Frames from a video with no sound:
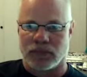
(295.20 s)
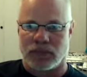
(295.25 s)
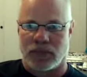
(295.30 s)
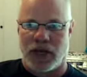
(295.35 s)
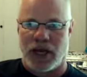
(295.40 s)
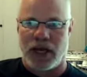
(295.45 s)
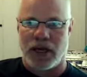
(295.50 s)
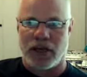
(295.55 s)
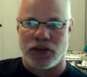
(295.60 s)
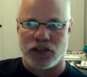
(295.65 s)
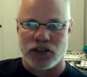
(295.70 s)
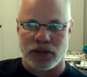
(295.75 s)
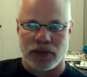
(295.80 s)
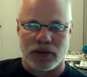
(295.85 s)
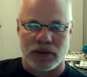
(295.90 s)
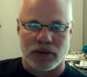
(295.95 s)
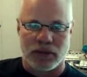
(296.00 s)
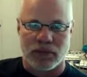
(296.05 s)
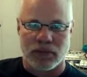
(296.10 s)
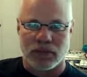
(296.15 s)

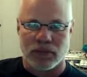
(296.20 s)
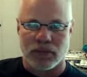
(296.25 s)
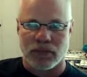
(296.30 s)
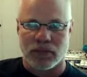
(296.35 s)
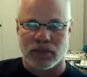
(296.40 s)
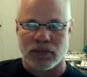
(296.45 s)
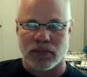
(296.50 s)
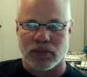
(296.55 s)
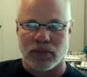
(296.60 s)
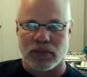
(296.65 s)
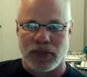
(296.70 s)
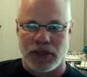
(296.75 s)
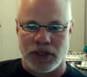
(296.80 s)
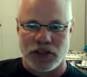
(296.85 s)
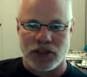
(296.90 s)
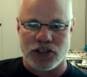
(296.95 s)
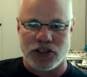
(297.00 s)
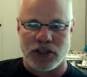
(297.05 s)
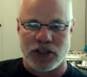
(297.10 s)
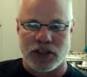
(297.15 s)
Asian
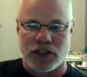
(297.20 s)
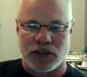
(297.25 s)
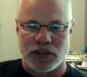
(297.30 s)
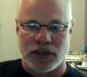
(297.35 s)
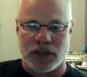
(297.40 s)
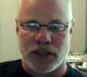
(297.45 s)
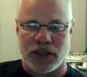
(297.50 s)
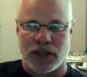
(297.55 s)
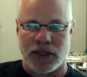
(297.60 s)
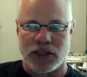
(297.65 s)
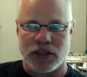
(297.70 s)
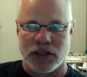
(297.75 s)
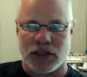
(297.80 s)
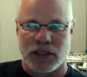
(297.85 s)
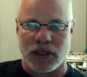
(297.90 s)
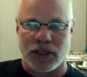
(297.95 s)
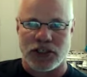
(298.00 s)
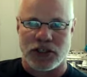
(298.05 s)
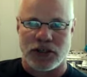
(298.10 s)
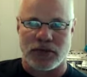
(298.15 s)
engines and things,
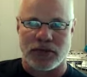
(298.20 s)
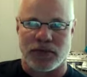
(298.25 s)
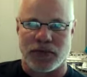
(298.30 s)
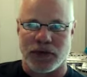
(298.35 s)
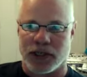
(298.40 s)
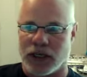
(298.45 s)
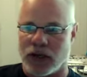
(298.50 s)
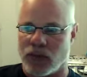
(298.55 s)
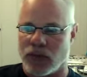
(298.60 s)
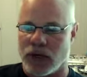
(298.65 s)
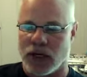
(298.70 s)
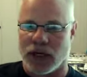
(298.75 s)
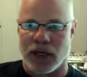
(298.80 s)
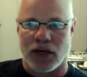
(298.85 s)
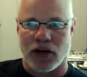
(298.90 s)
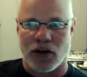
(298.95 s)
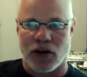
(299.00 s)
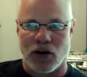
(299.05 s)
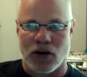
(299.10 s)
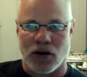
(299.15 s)
unless you can figure out what kind
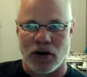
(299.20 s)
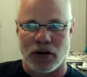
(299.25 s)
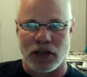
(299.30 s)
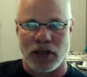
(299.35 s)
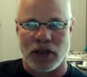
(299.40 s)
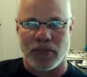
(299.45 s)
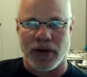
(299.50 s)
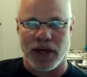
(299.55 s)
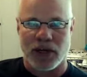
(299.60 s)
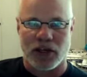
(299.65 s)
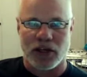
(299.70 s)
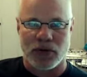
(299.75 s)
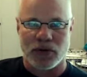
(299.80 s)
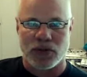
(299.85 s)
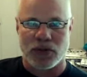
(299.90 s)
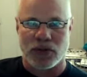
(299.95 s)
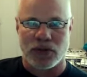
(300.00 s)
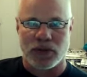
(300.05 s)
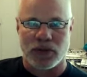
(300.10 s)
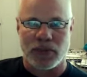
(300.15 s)
of car they might go to.